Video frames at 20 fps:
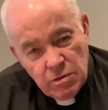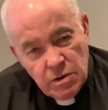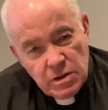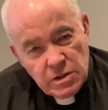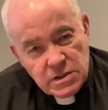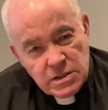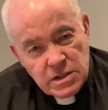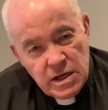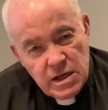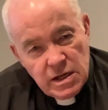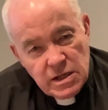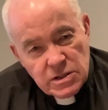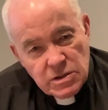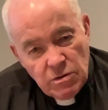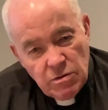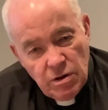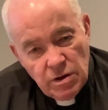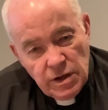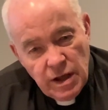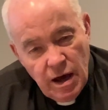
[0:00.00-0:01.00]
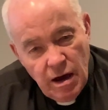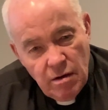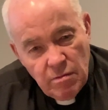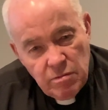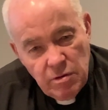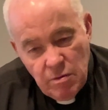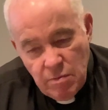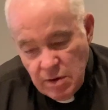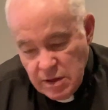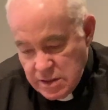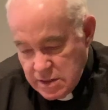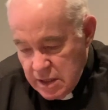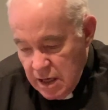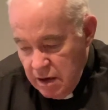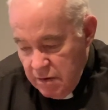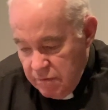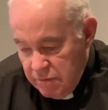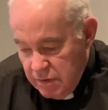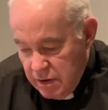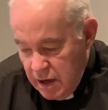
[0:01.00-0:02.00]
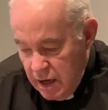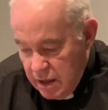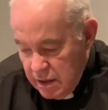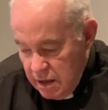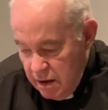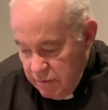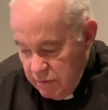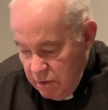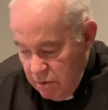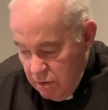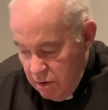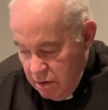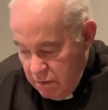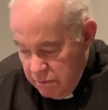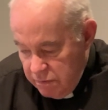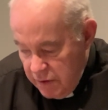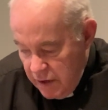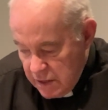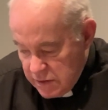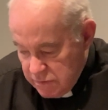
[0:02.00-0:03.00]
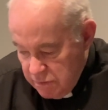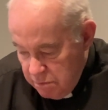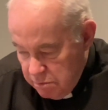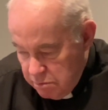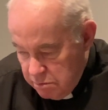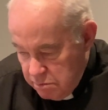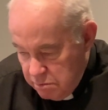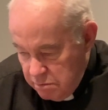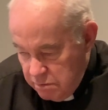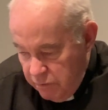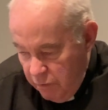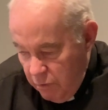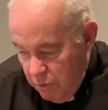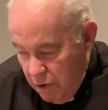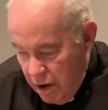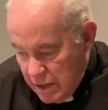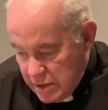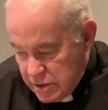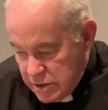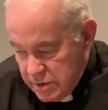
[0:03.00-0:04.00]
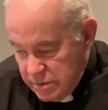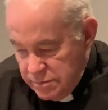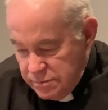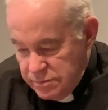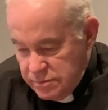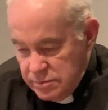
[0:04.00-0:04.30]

we'll see you all now. You be safe. God love you all. Thanks for watching.